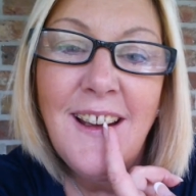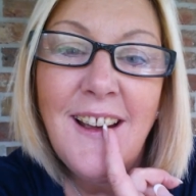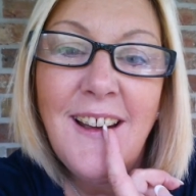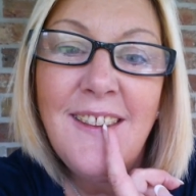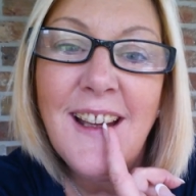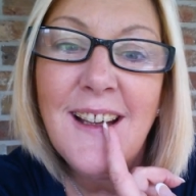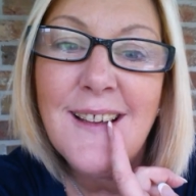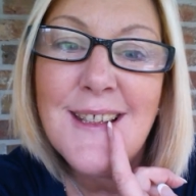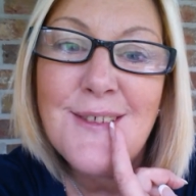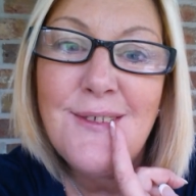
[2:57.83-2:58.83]
That
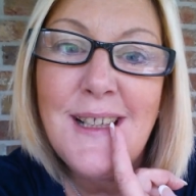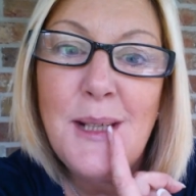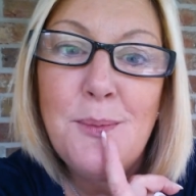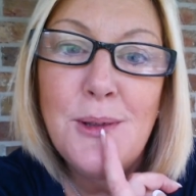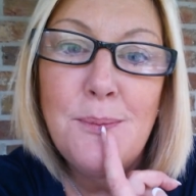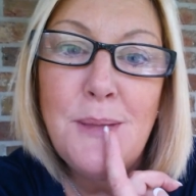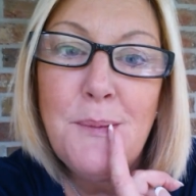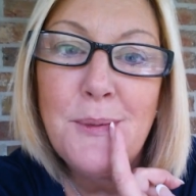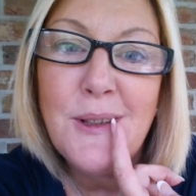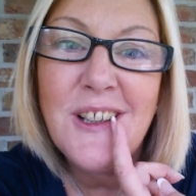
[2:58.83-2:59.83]
has really
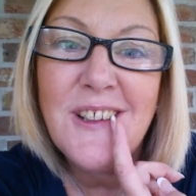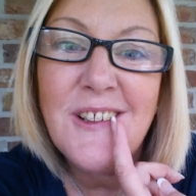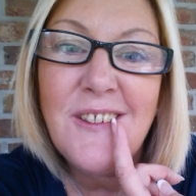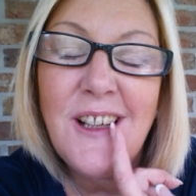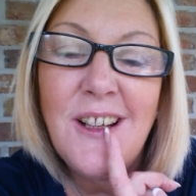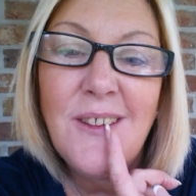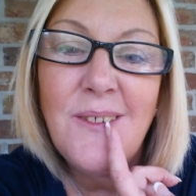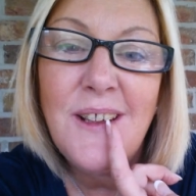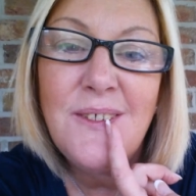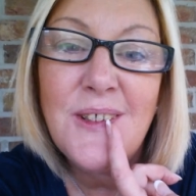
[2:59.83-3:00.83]
been brought quite a long
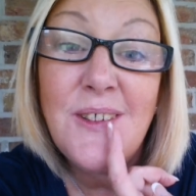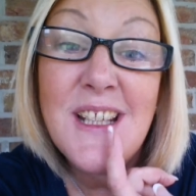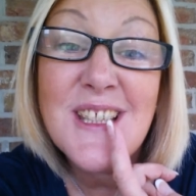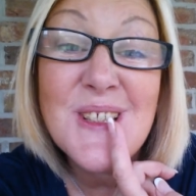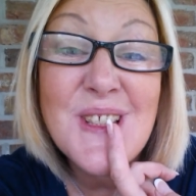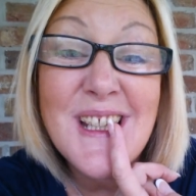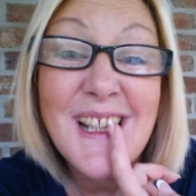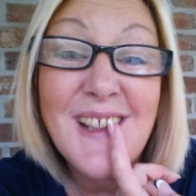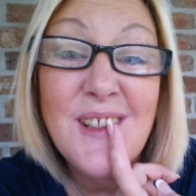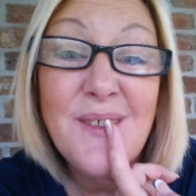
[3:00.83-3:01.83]
way forward. It's also
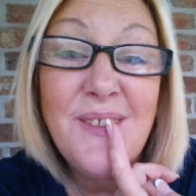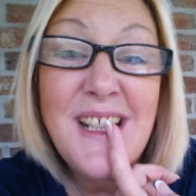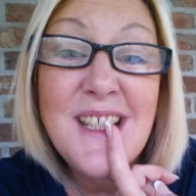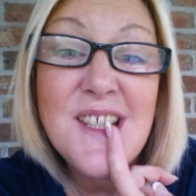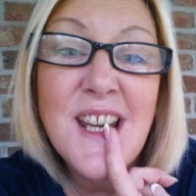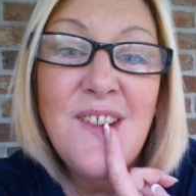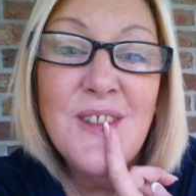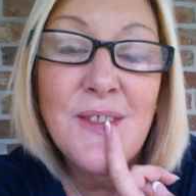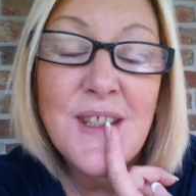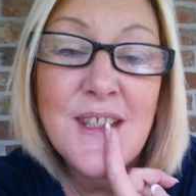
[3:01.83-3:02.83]
had a piece shaved
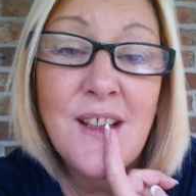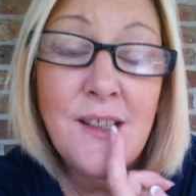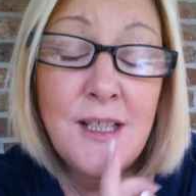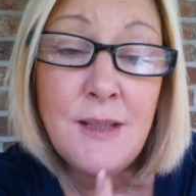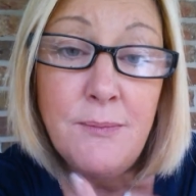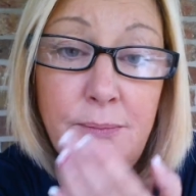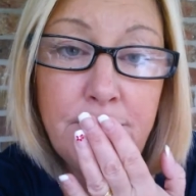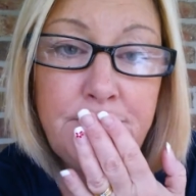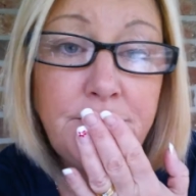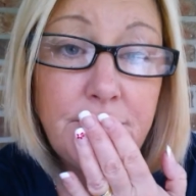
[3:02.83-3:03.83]
off the side.
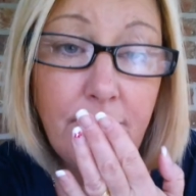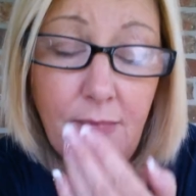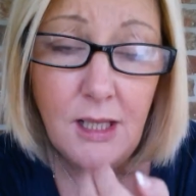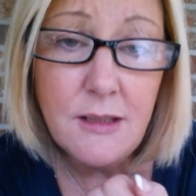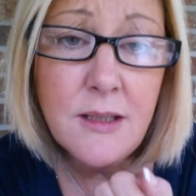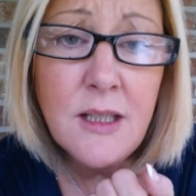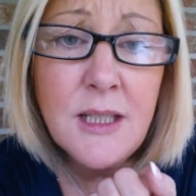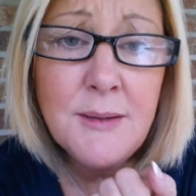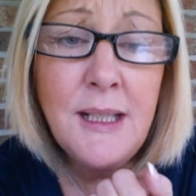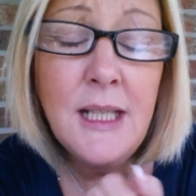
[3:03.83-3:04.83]

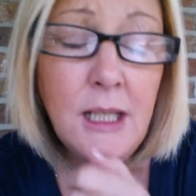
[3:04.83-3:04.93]
Excuse me.